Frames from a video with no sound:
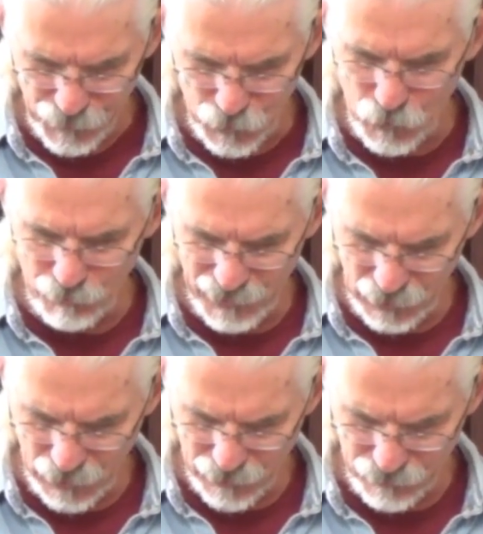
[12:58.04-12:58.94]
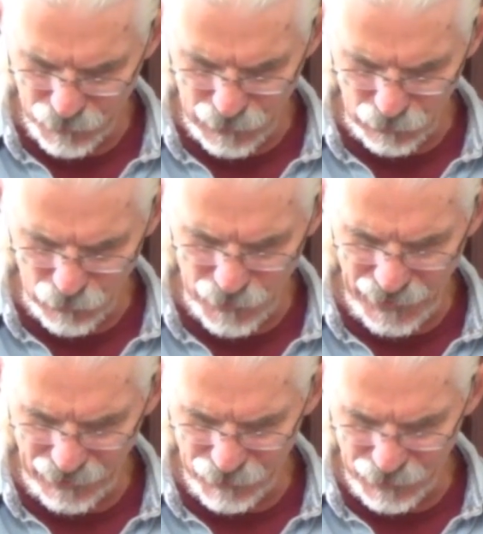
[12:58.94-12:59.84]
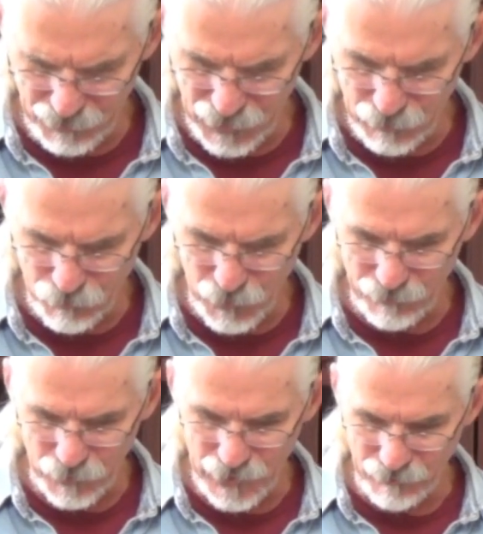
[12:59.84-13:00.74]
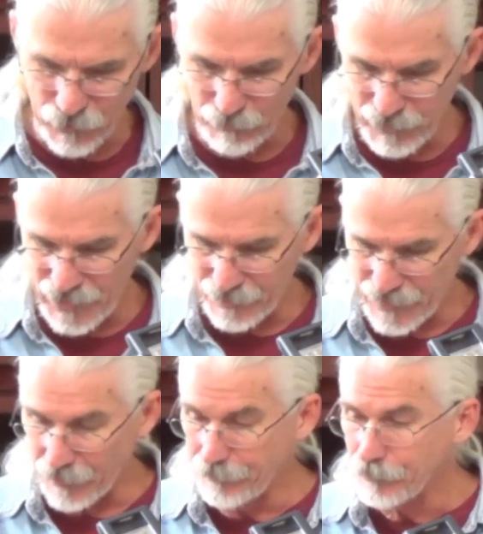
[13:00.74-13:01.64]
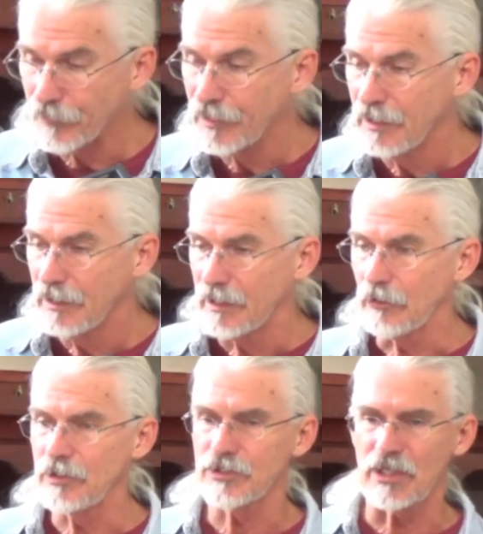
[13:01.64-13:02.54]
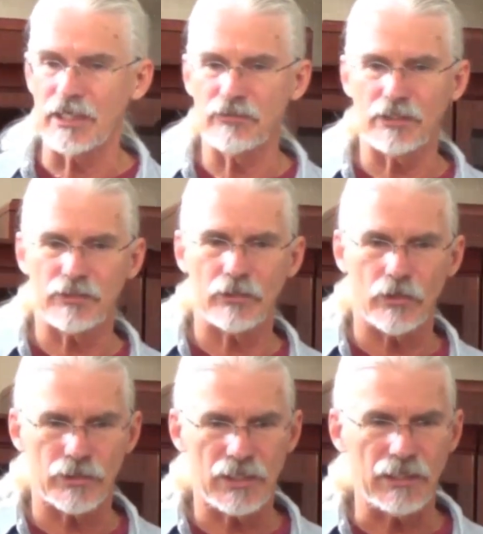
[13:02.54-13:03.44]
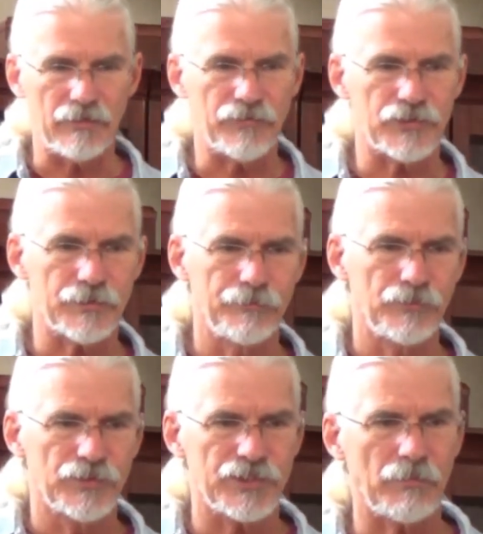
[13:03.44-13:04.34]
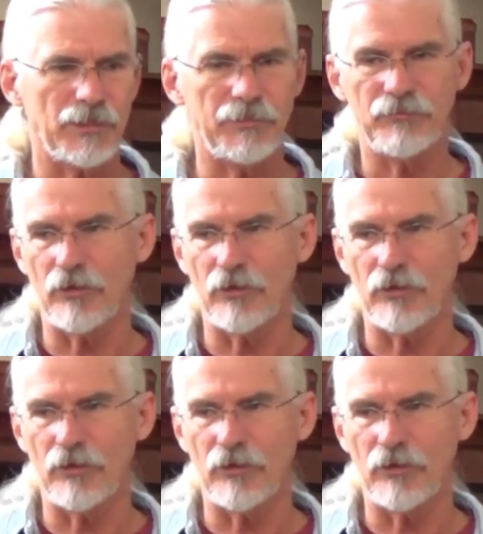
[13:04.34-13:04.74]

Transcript: to whom belong the glory and the dominion forever and ever. Amen. Now, here he's saying that there are gifts. Some of them